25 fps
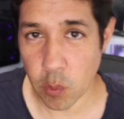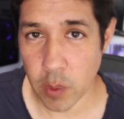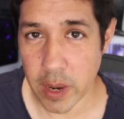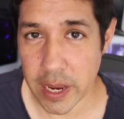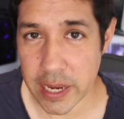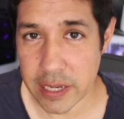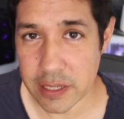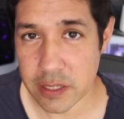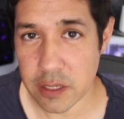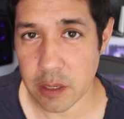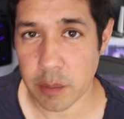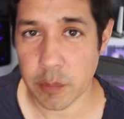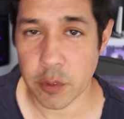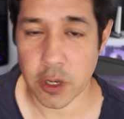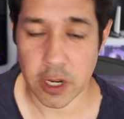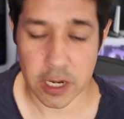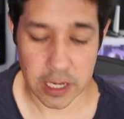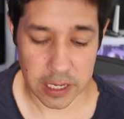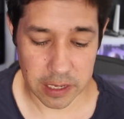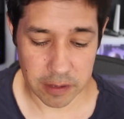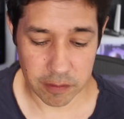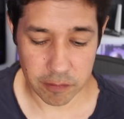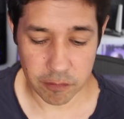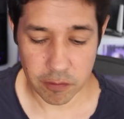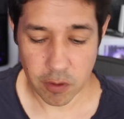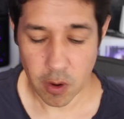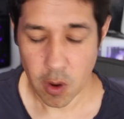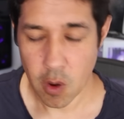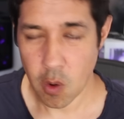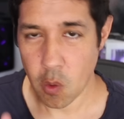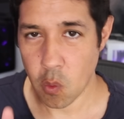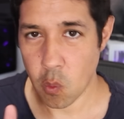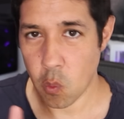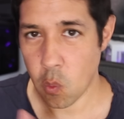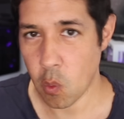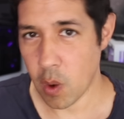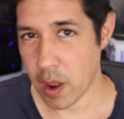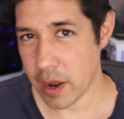away, so I'm gonna give
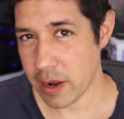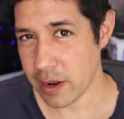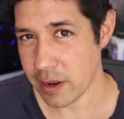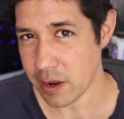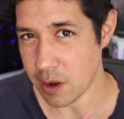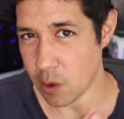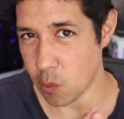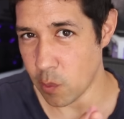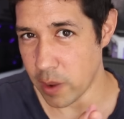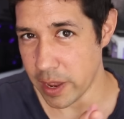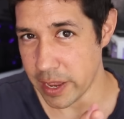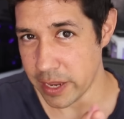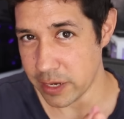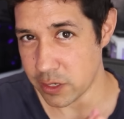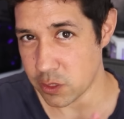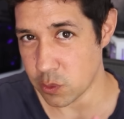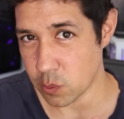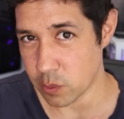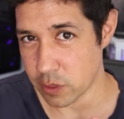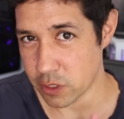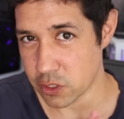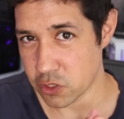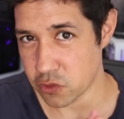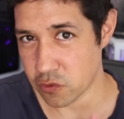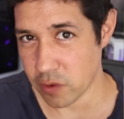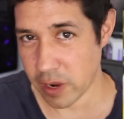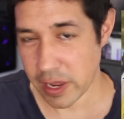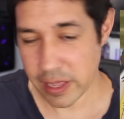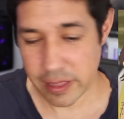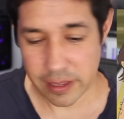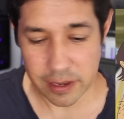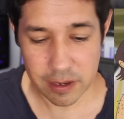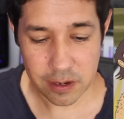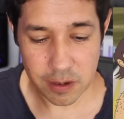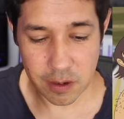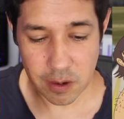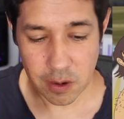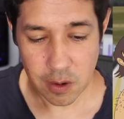one away to an
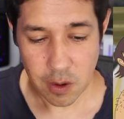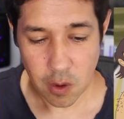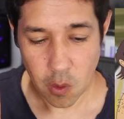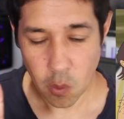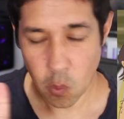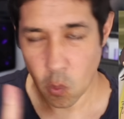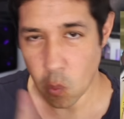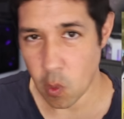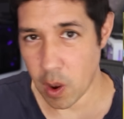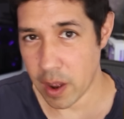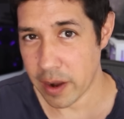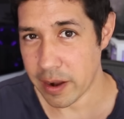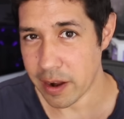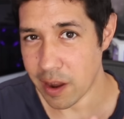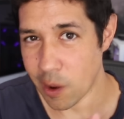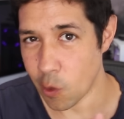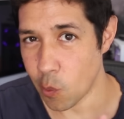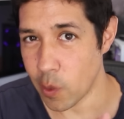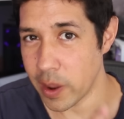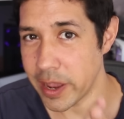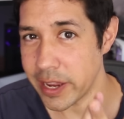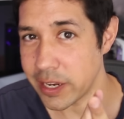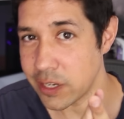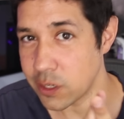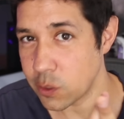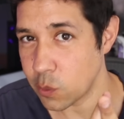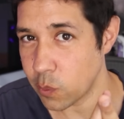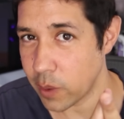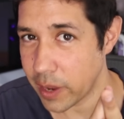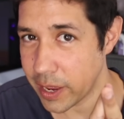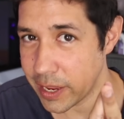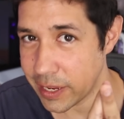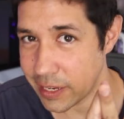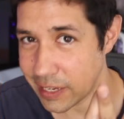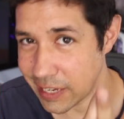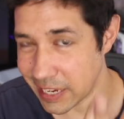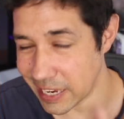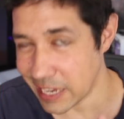Australian, one away to
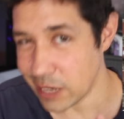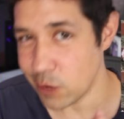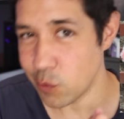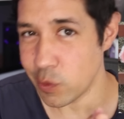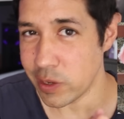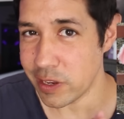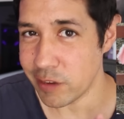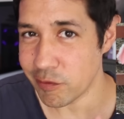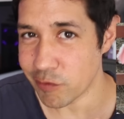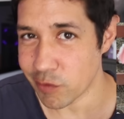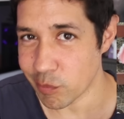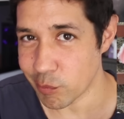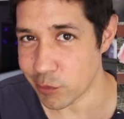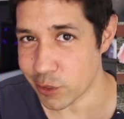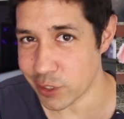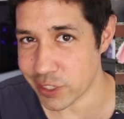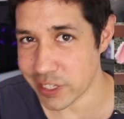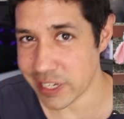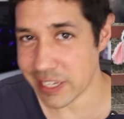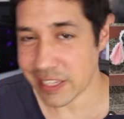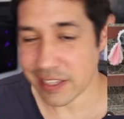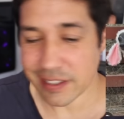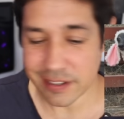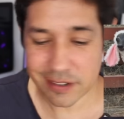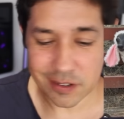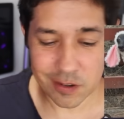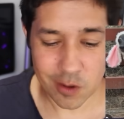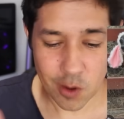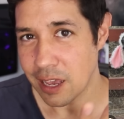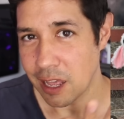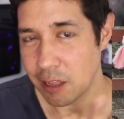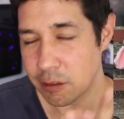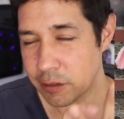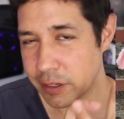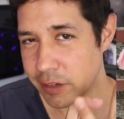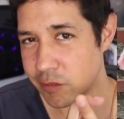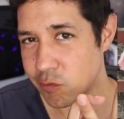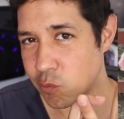a Kiwi from New Zealand,
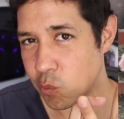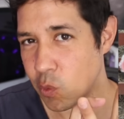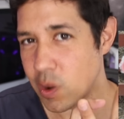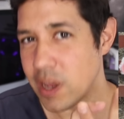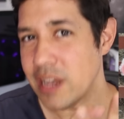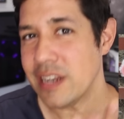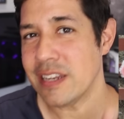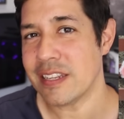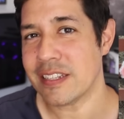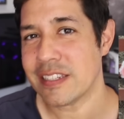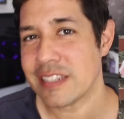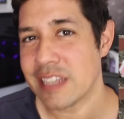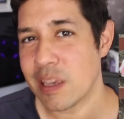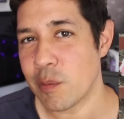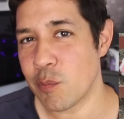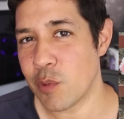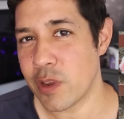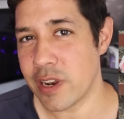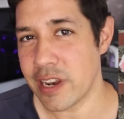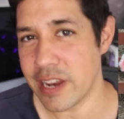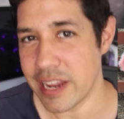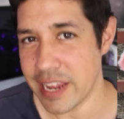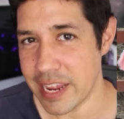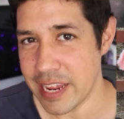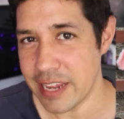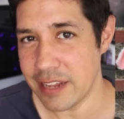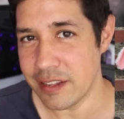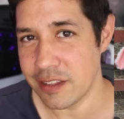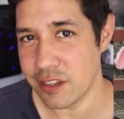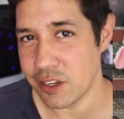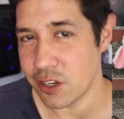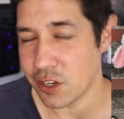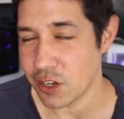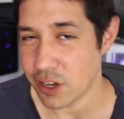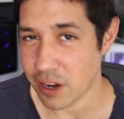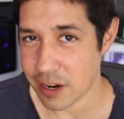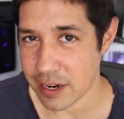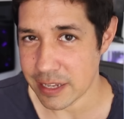I'll give one to someone in the
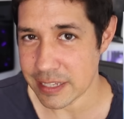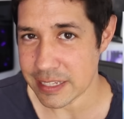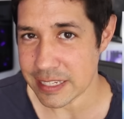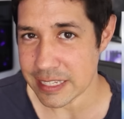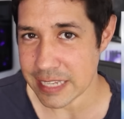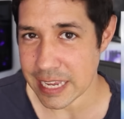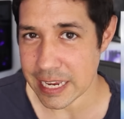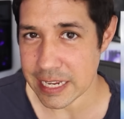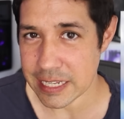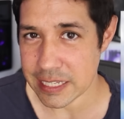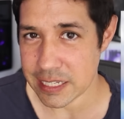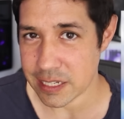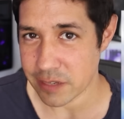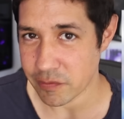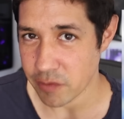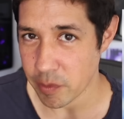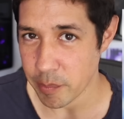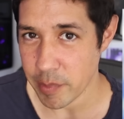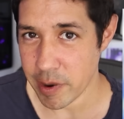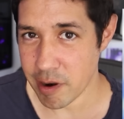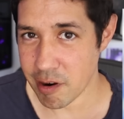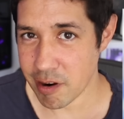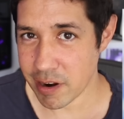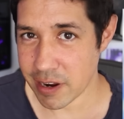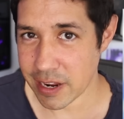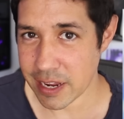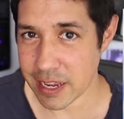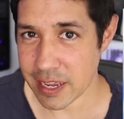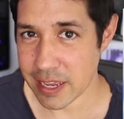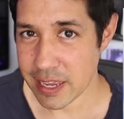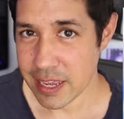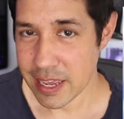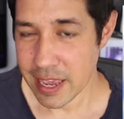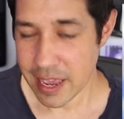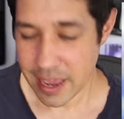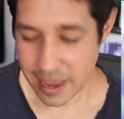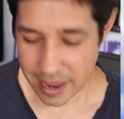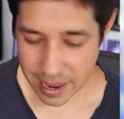United States of America,
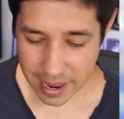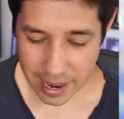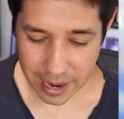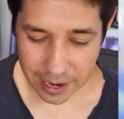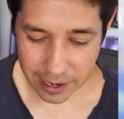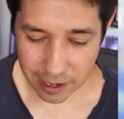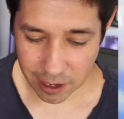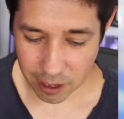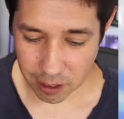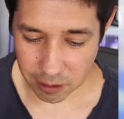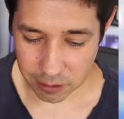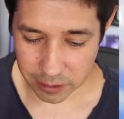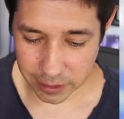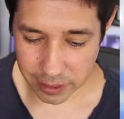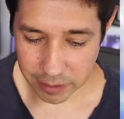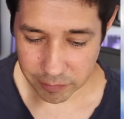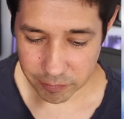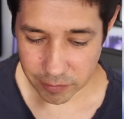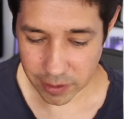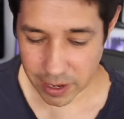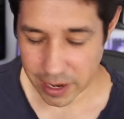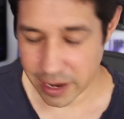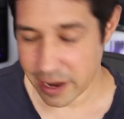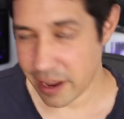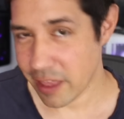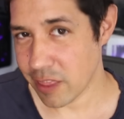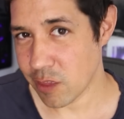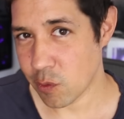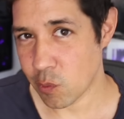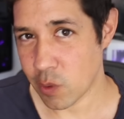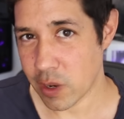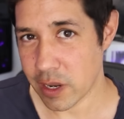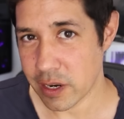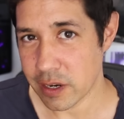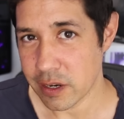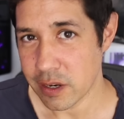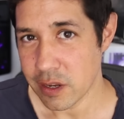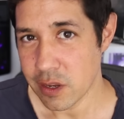and I'll give another
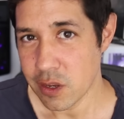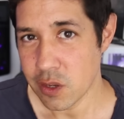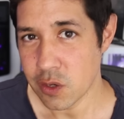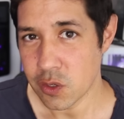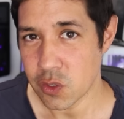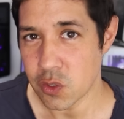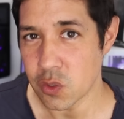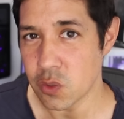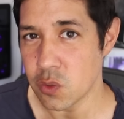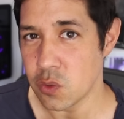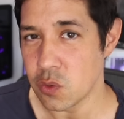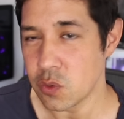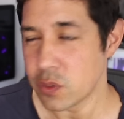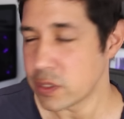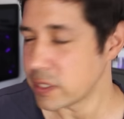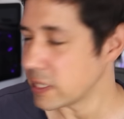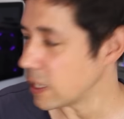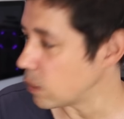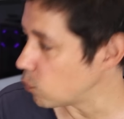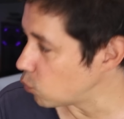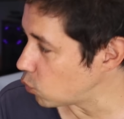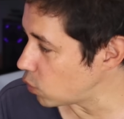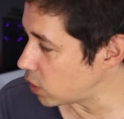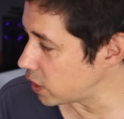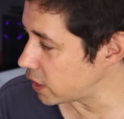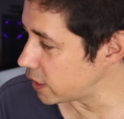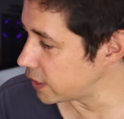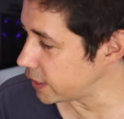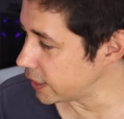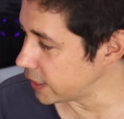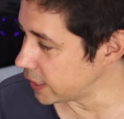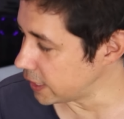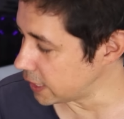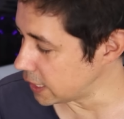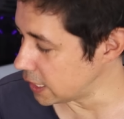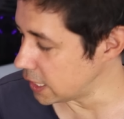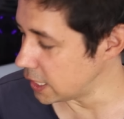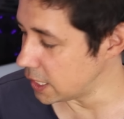one to someone
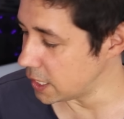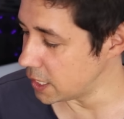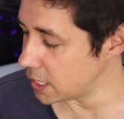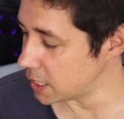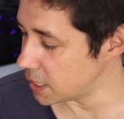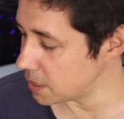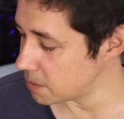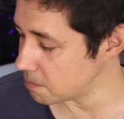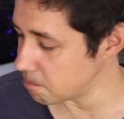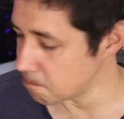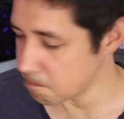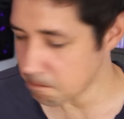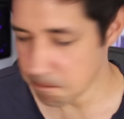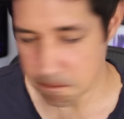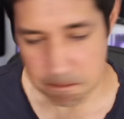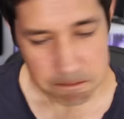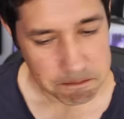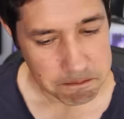in,